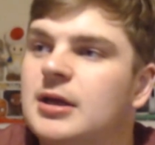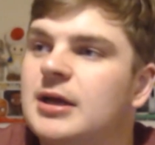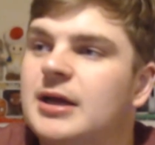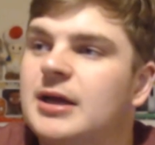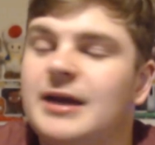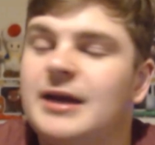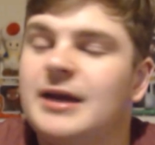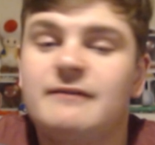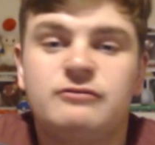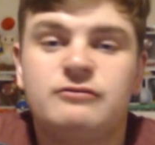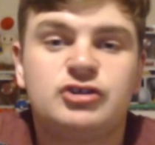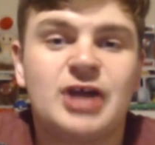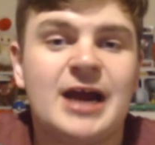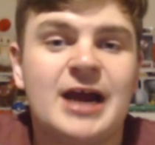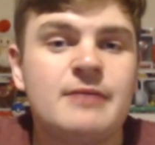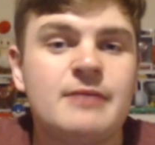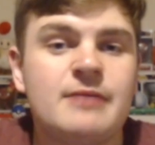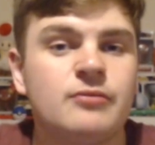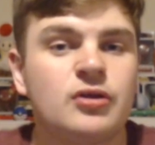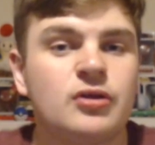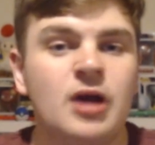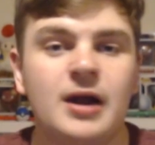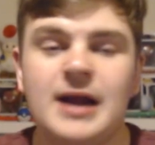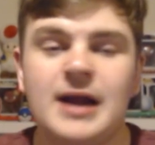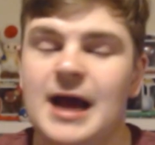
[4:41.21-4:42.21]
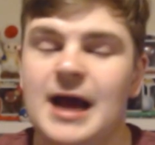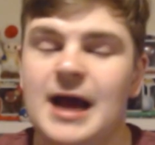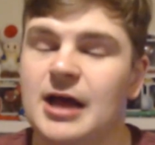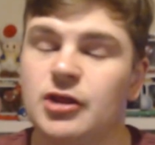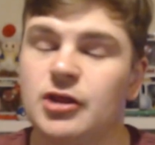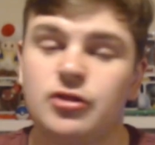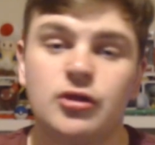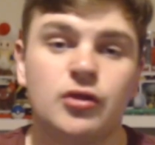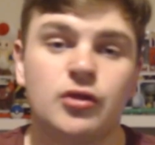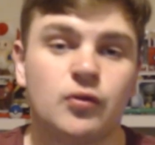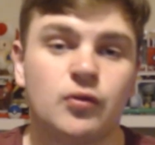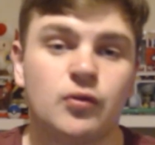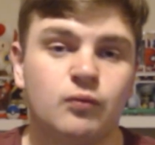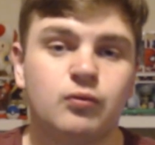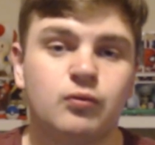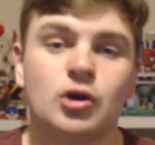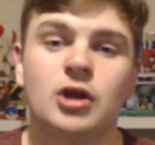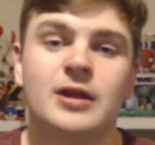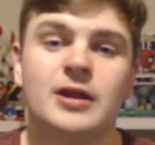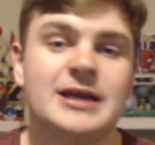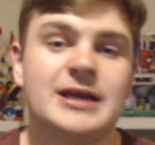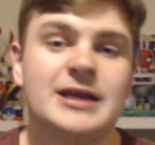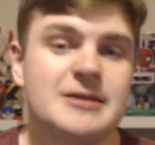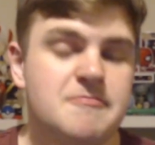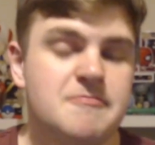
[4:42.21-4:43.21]
if James Gunn has this
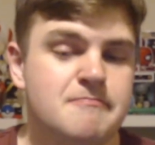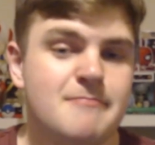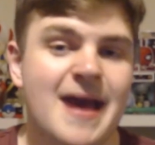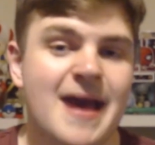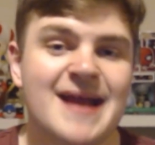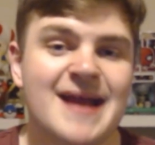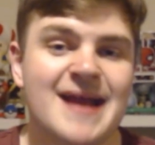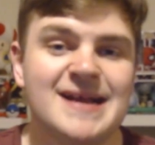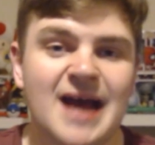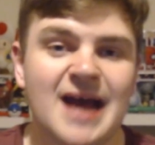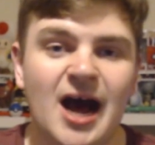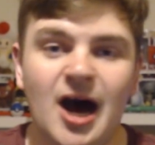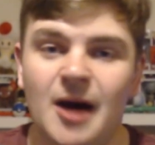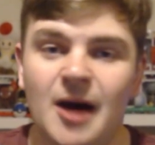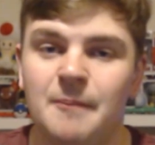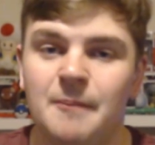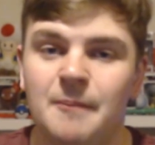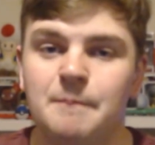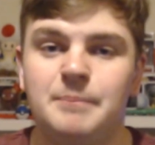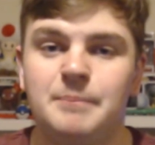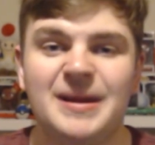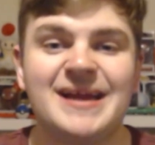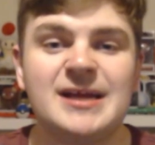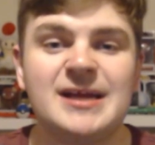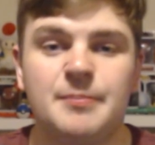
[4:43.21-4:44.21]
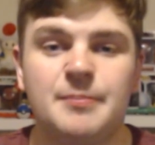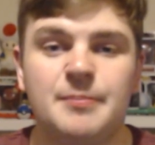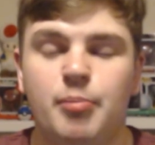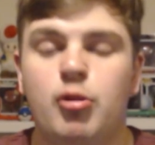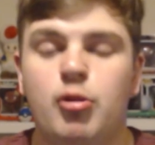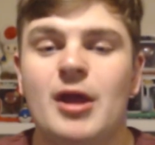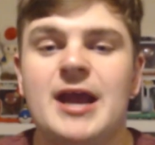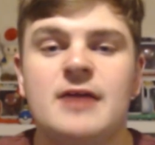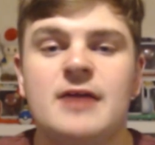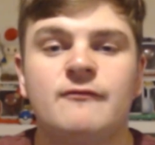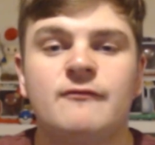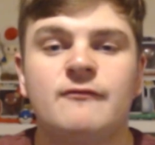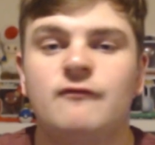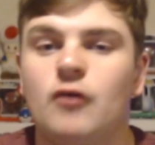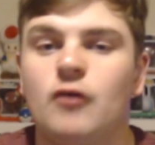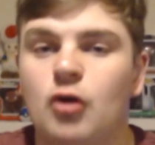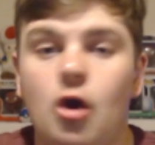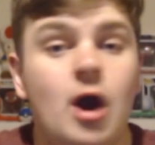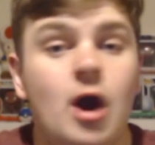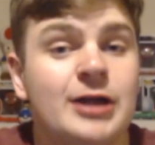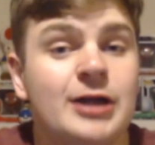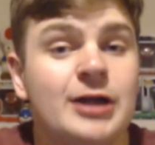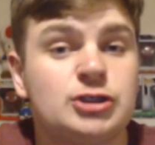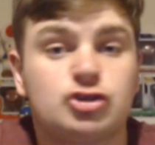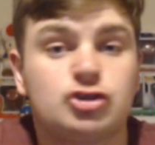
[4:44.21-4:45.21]
really mega big plan for
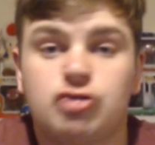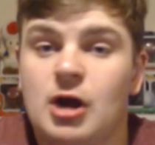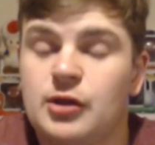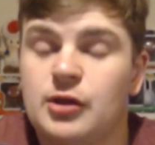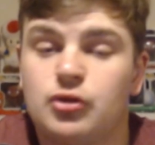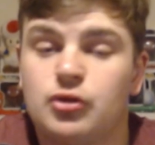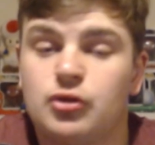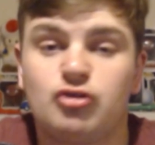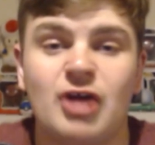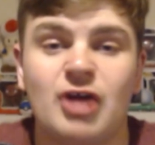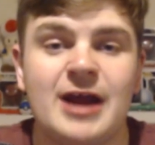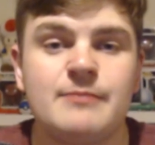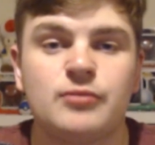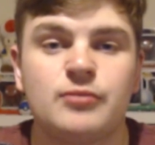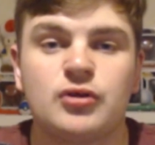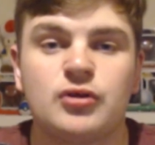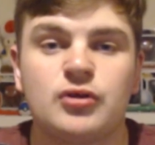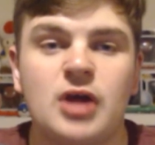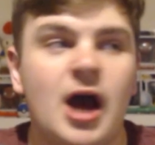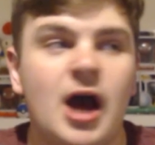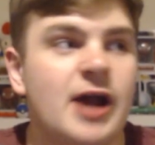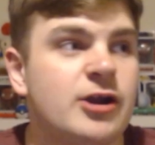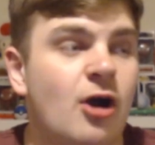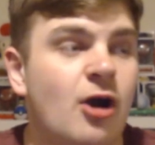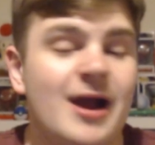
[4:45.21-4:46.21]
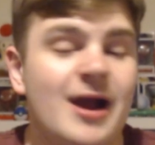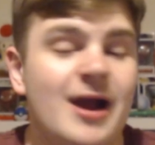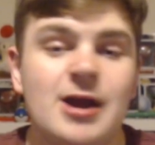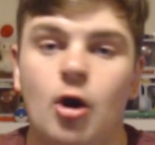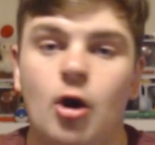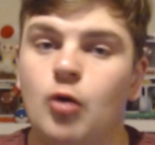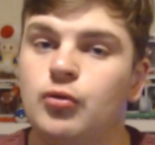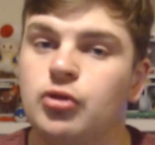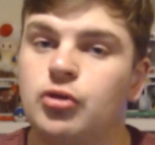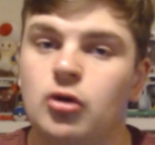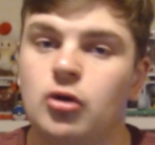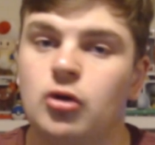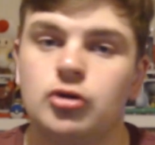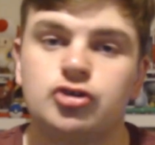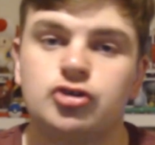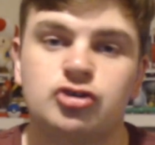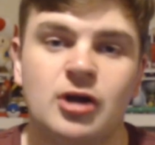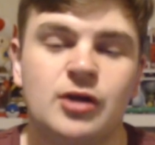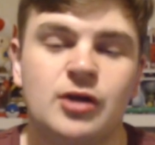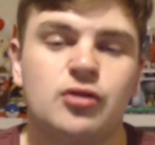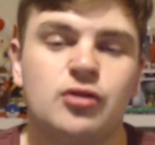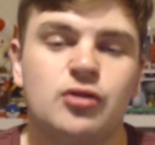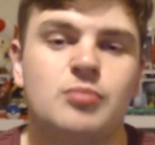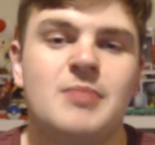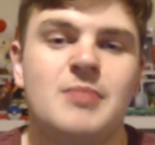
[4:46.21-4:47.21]
it, I trust James Gunn. I also
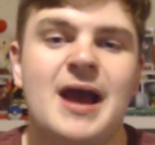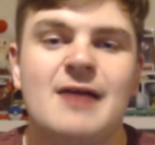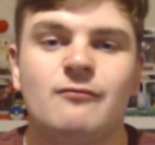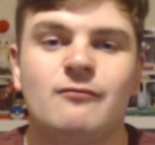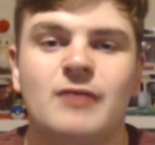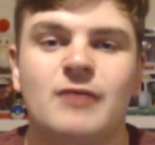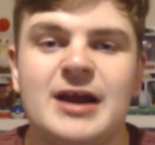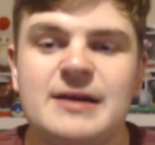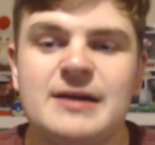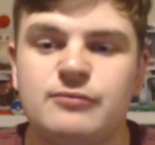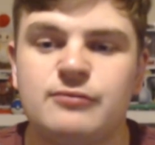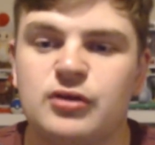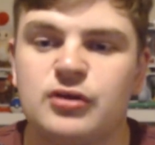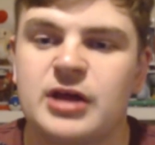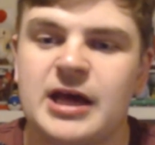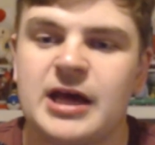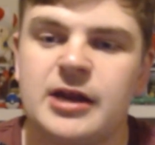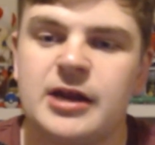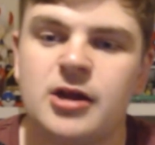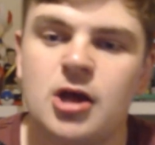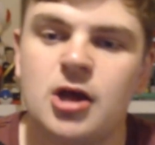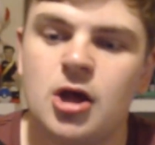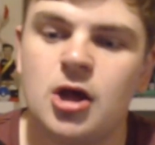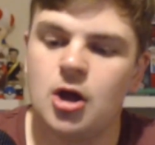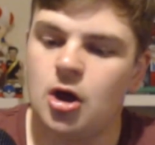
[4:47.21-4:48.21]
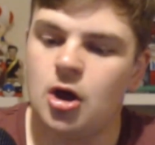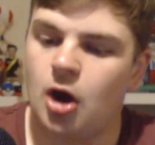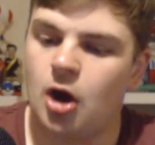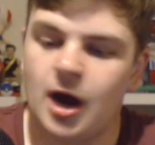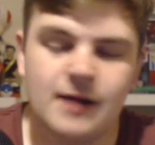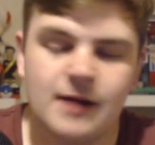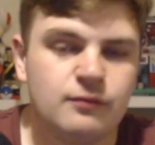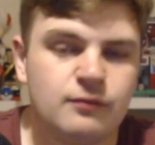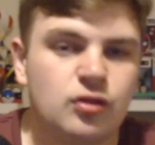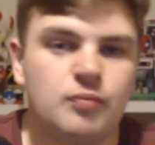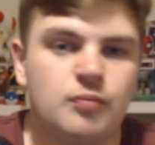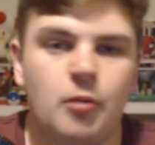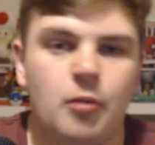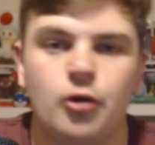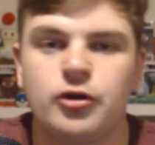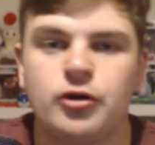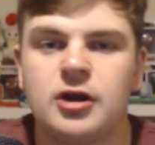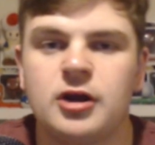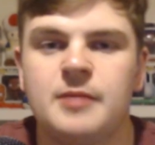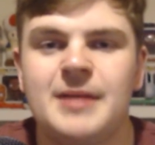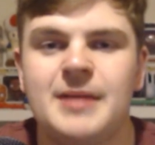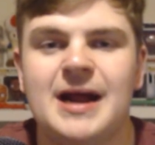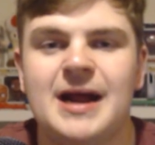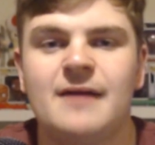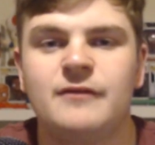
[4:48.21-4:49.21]
trust Matt Reeves. Again, I've
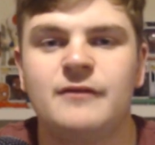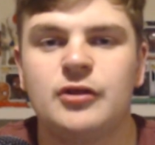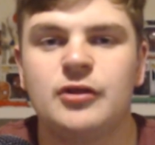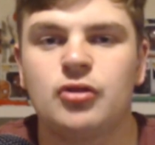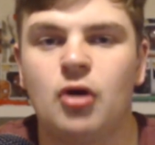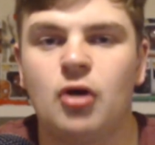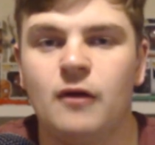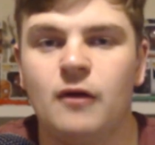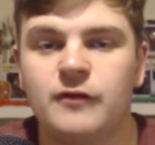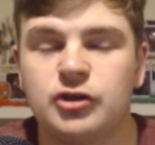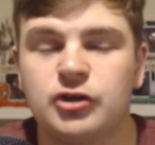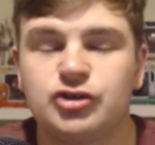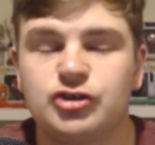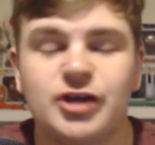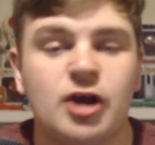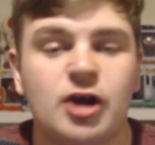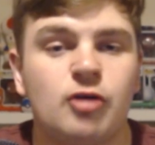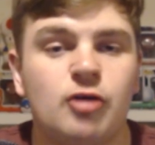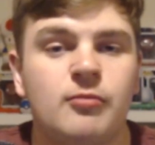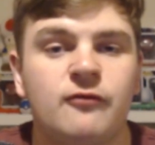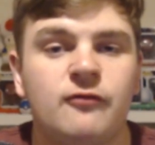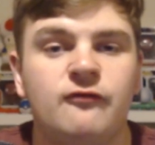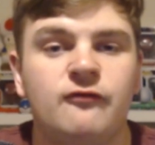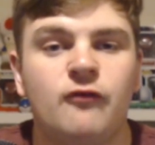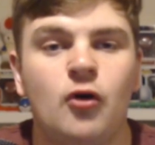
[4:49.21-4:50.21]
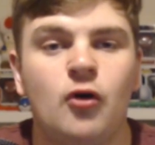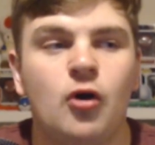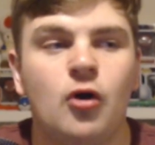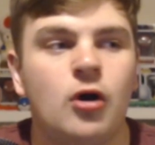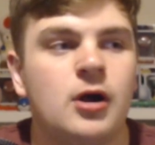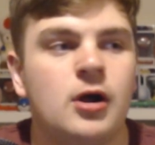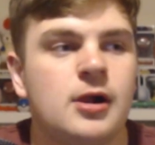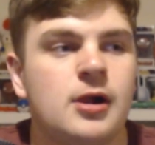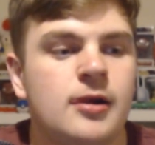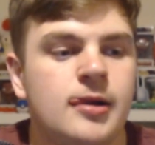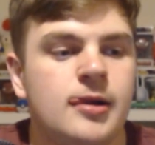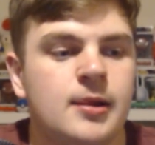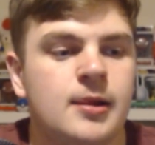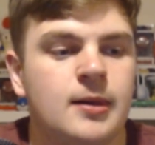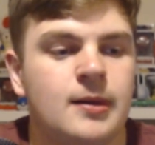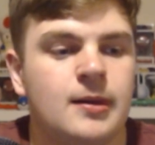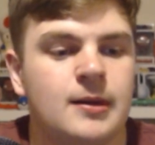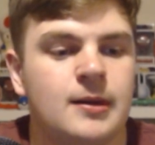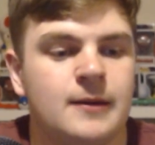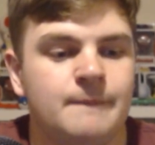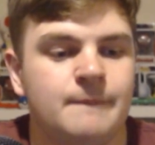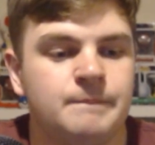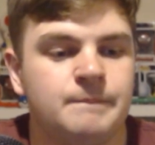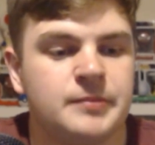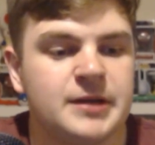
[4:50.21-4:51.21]
spoken about this on the channel before.
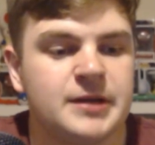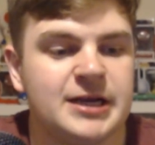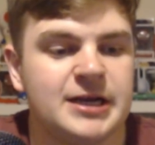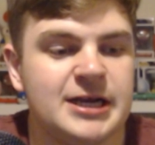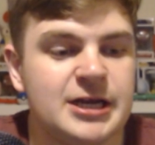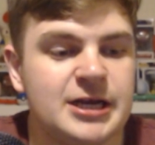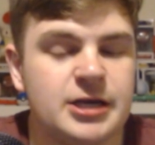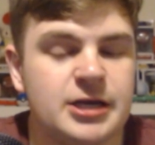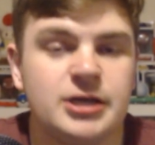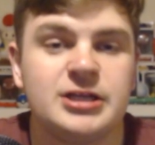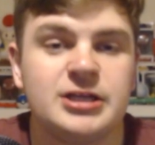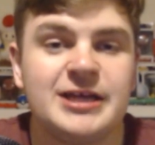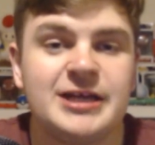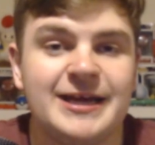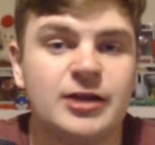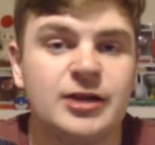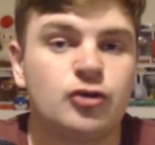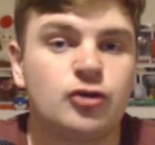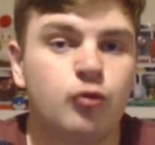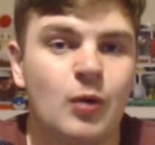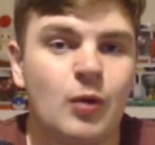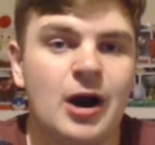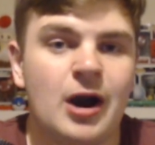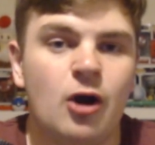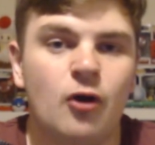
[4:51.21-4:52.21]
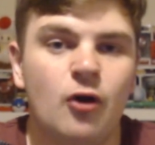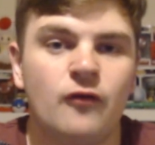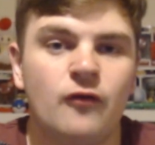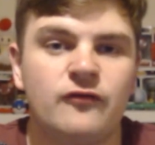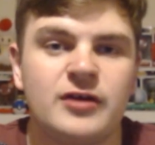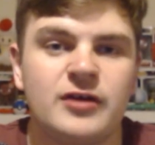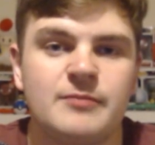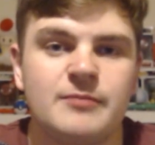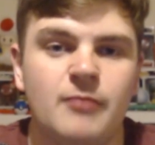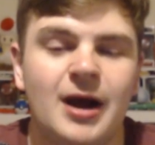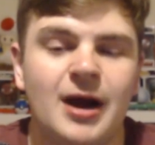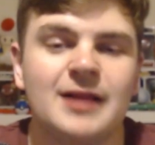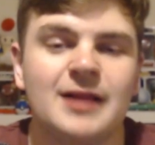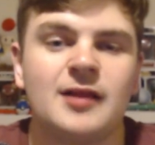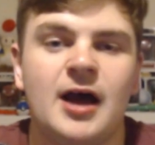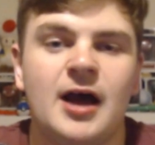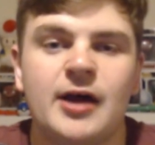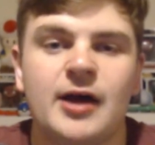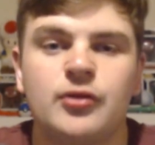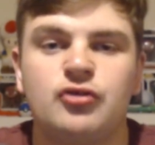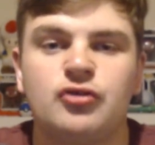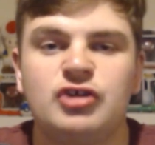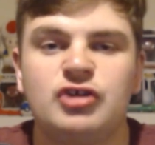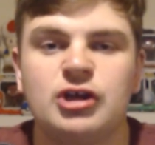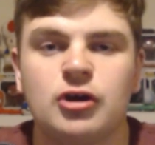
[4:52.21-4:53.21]
In year 12, in my
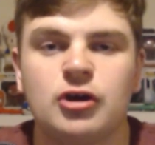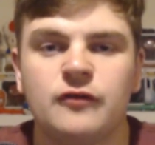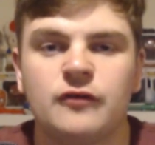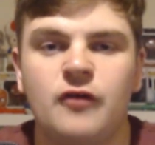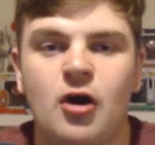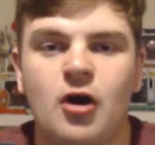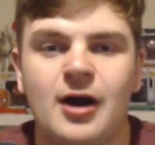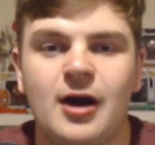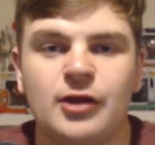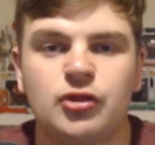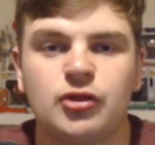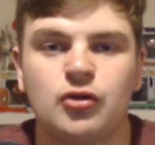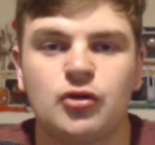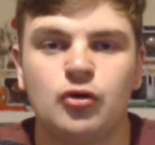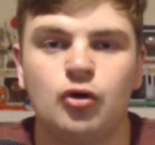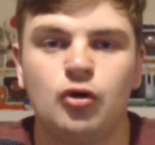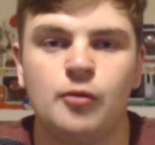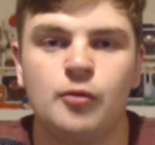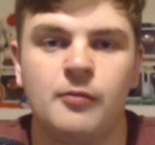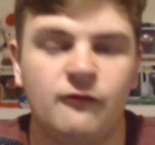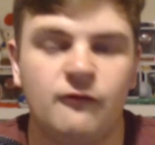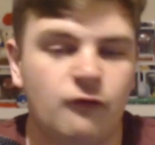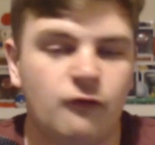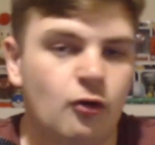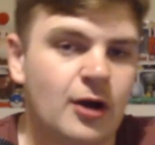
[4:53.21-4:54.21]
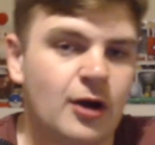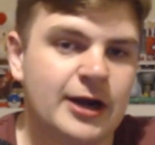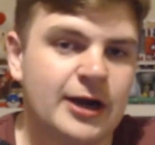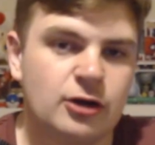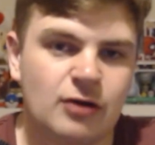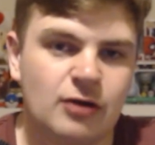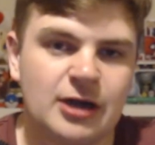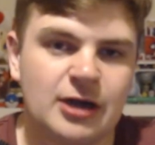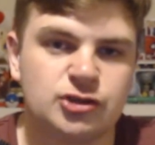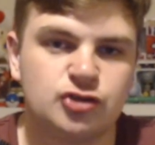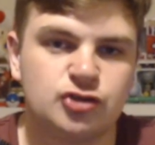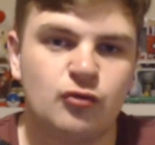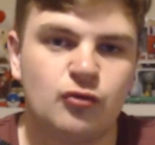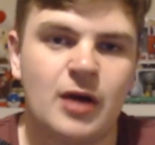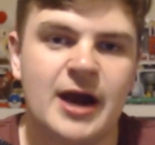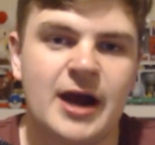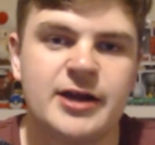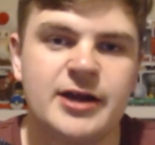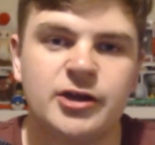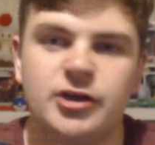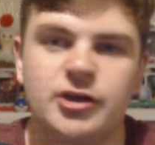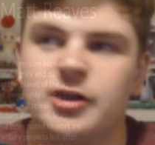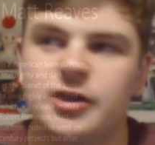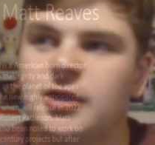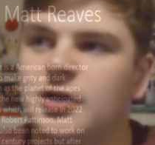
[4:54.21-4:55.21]
last year of high school, before I
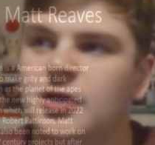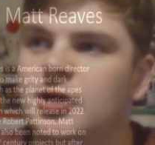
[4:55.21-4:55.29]
graduated,